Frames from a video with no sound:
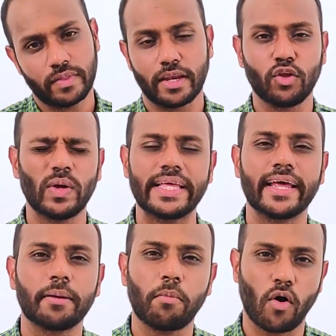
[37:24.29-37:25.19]
then you will
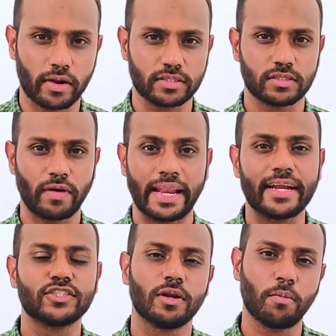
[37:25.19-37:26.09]
get a bonus,
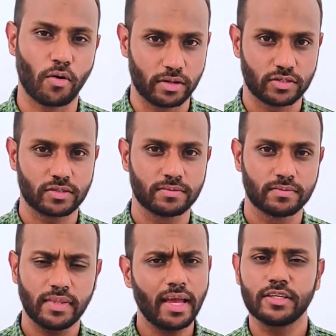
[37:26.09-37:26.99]
financial bonus.
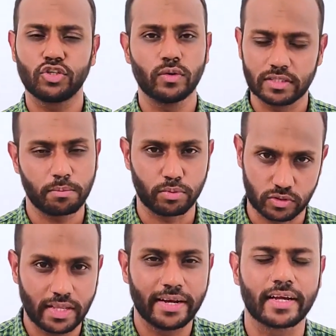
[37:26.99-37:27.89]
They issued,
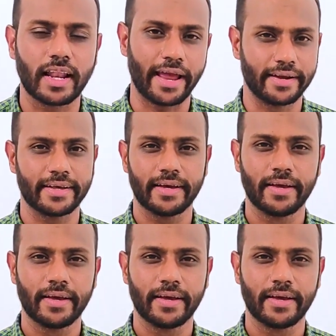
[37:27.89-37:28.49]
suppose they declared.